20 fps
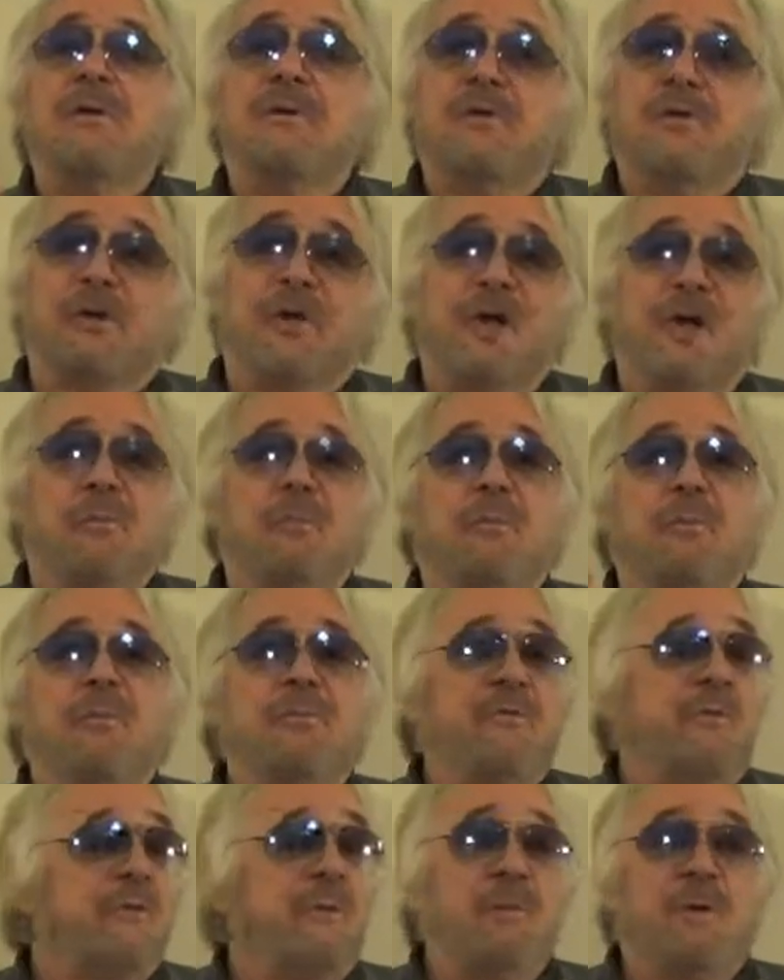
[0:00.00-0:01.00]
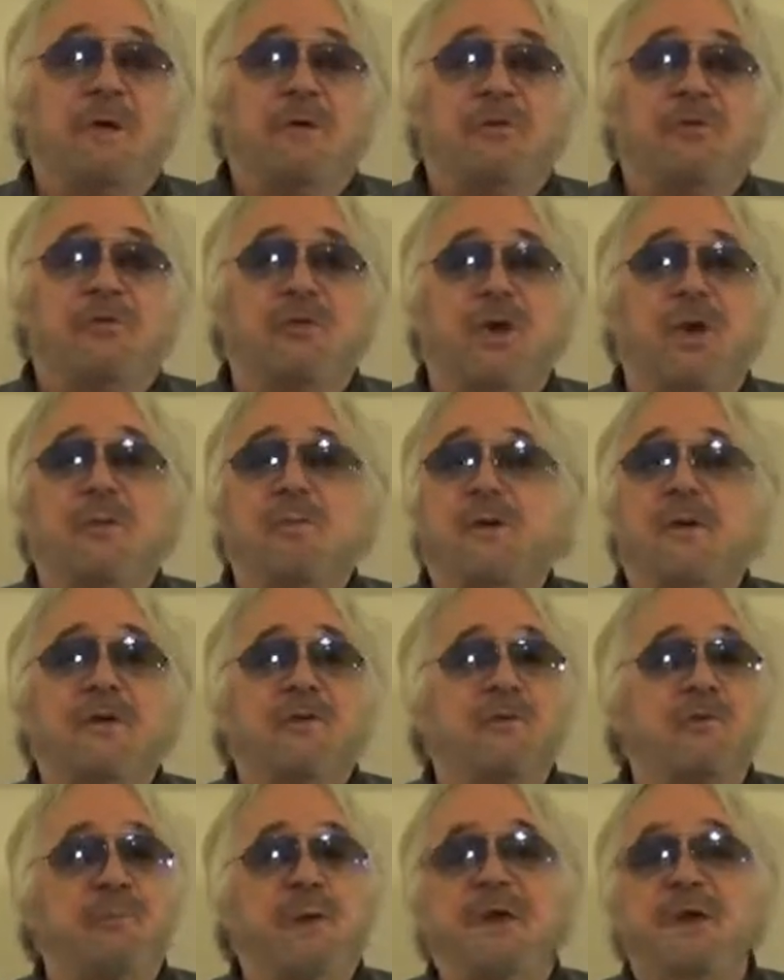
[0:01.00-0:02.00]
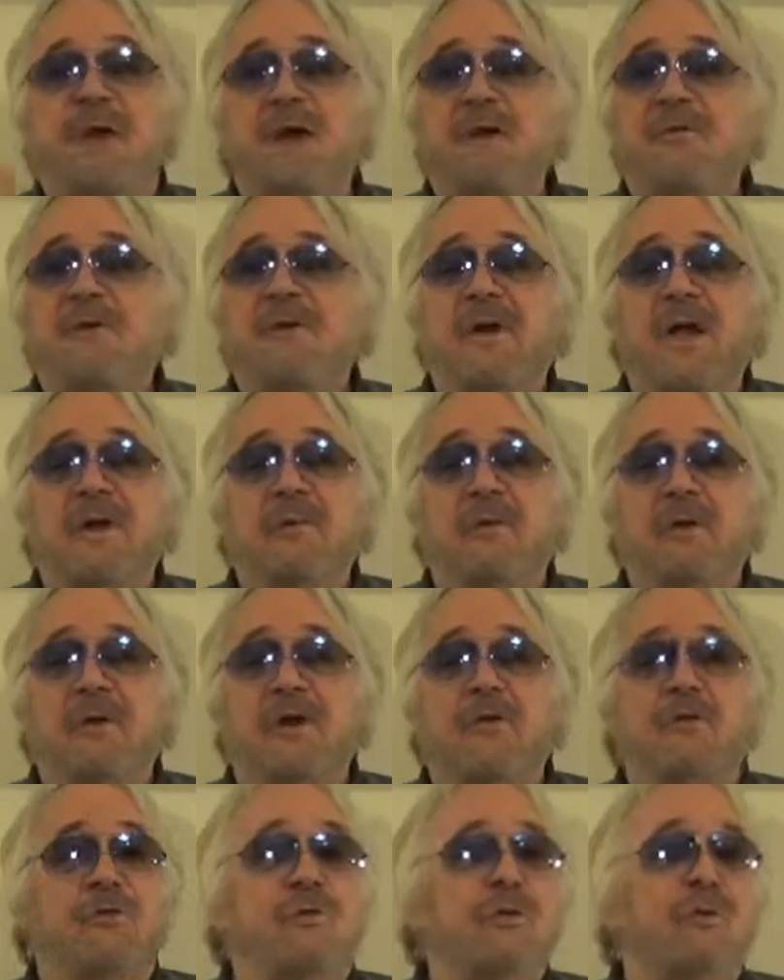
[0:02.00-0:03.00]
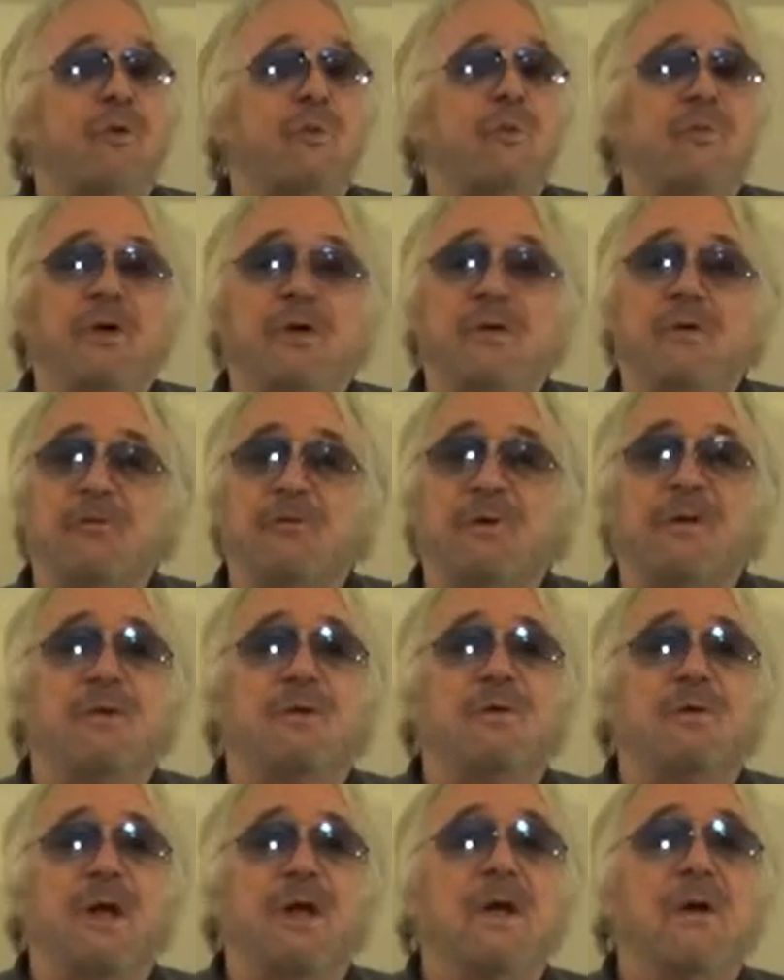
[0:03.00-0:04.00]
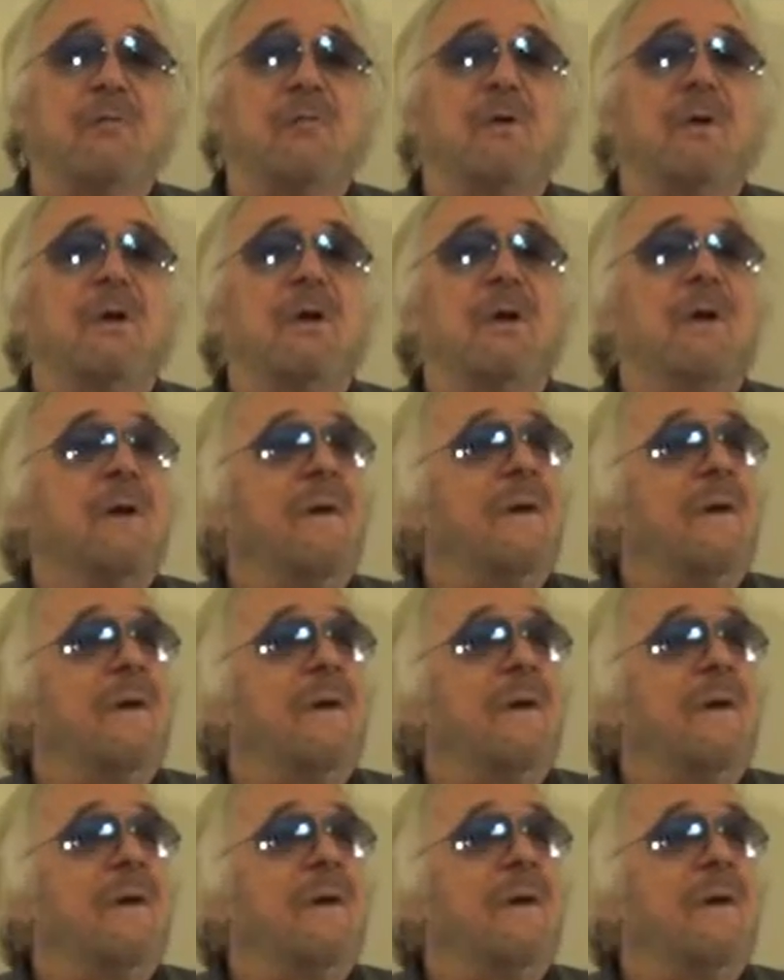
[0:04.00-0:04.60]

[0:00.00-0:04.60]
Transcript: to come to the model shop and spend half a day with us. You can bring your video camera,